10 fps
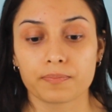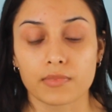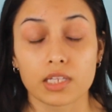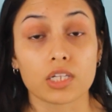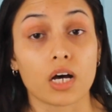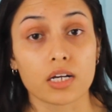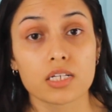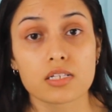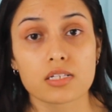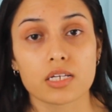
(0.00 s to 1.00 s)

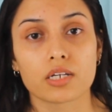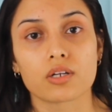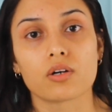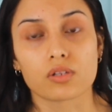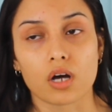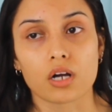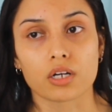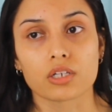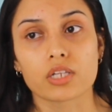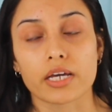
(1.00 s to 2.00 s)
lungs can no
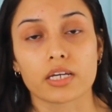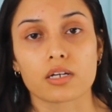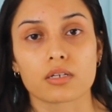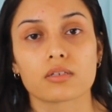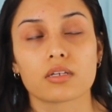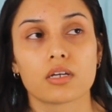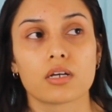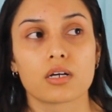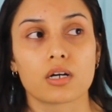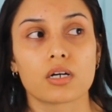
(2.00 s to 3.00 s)
longer, like,
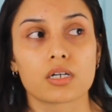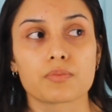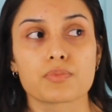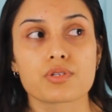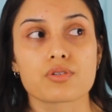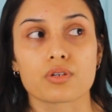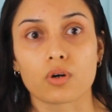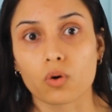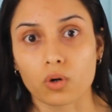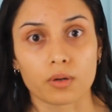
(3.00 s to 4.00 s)

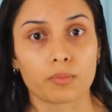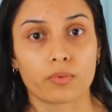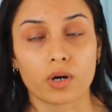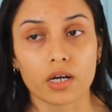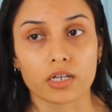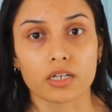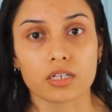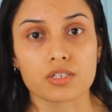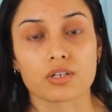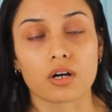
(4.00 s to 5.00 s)
absorb water
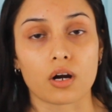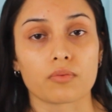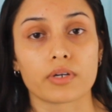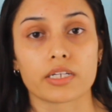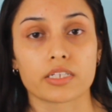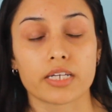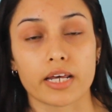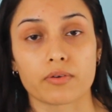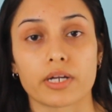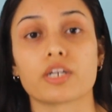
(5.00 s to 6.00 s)
because you're already
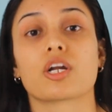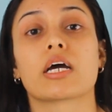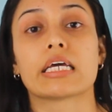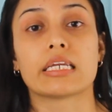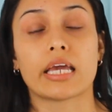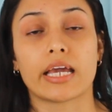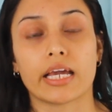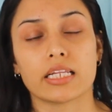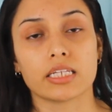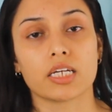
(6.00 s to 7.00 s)
dead, right? You're not
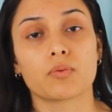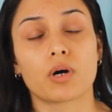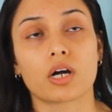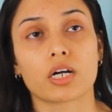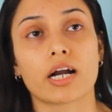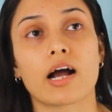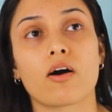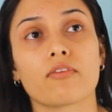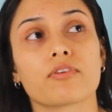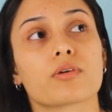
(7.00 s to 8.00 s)
inhaling water.
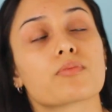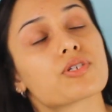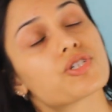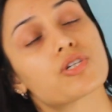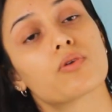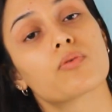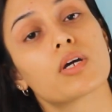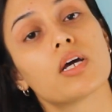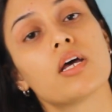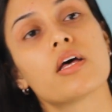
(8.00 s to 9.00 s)
However, it was
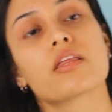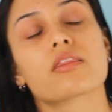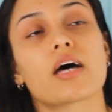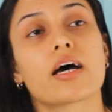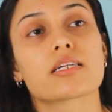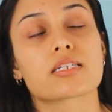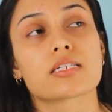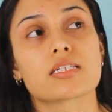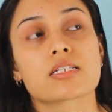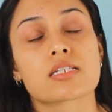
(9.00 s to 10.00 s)
shown that
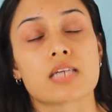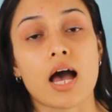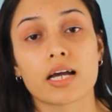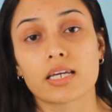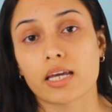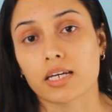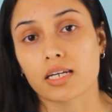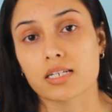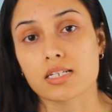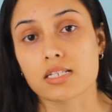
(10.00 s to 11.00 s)
in Zach
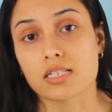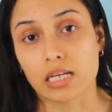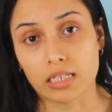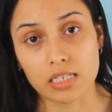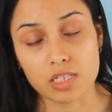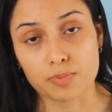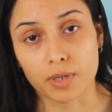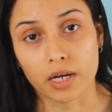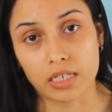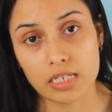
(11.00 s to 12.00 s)
and Sadie's
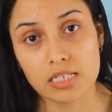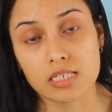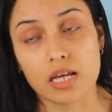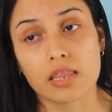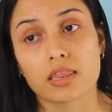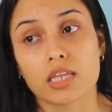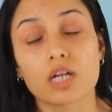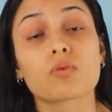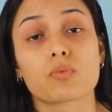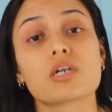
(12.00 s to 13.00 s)
bodies,
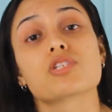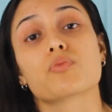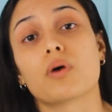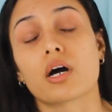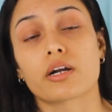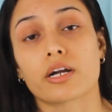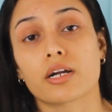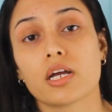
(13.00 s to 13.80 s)
there was water.